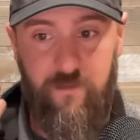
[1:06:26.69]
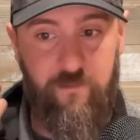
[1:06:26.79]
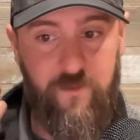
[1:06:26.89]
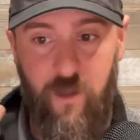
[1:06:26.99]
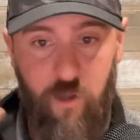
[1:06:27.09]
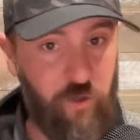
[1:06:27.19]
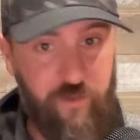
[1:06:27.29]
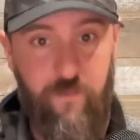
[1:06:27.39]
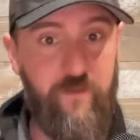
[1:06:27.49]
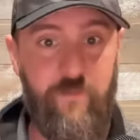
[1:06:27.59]
the
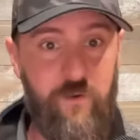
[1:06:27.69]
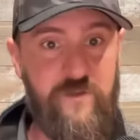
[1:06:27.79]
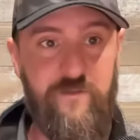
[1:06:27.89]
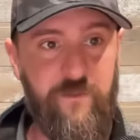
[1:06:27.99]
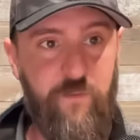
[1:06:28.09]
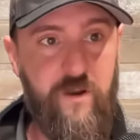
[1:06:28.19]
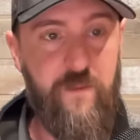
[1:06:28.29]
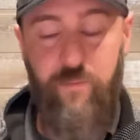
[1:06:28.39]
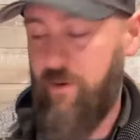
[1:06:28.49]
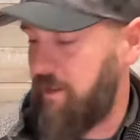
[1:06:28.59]
ultimate version of
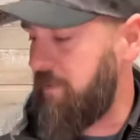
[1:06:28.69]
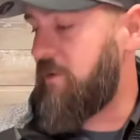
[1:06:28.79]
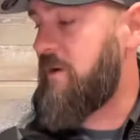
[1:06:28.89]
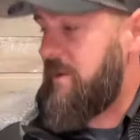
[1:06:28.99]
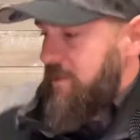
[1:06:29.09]
3d print let me grab it